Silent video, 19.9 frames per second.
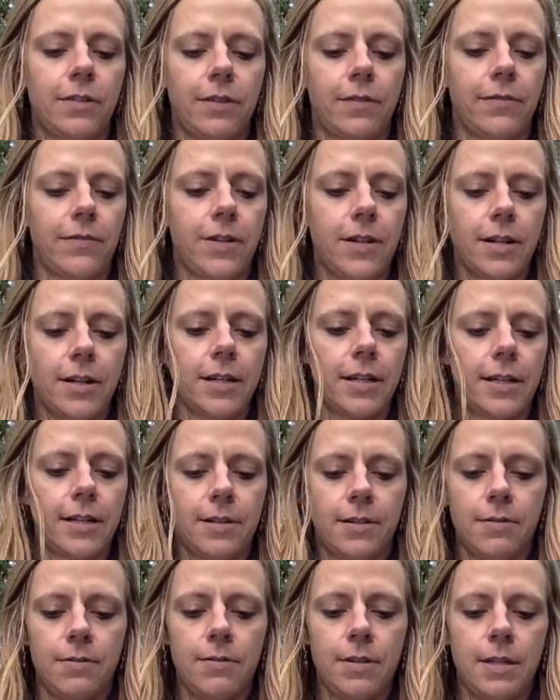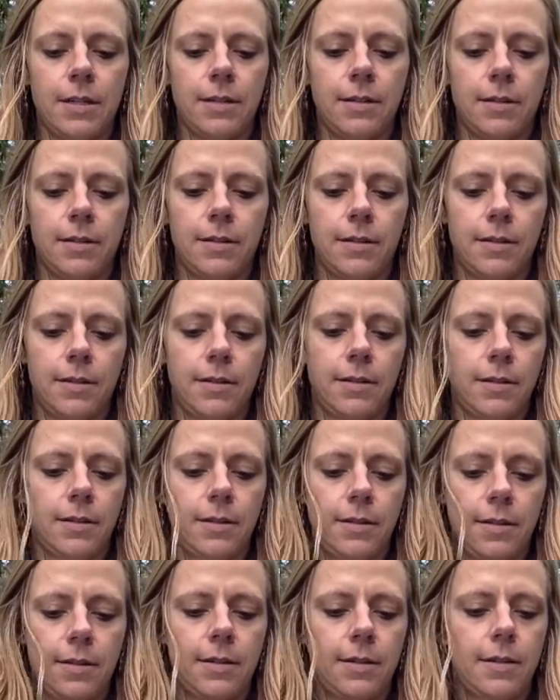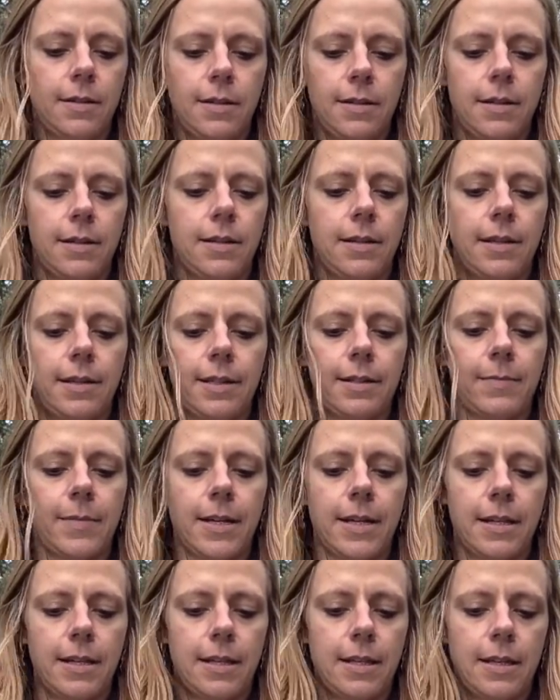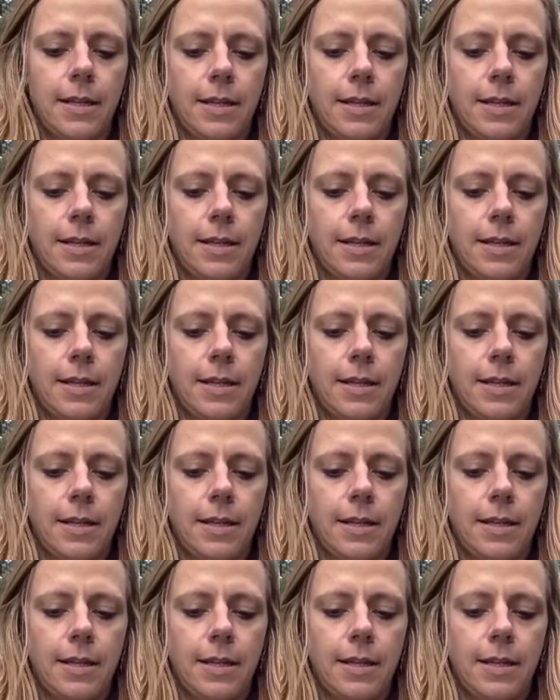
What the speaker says: for Virgo this month?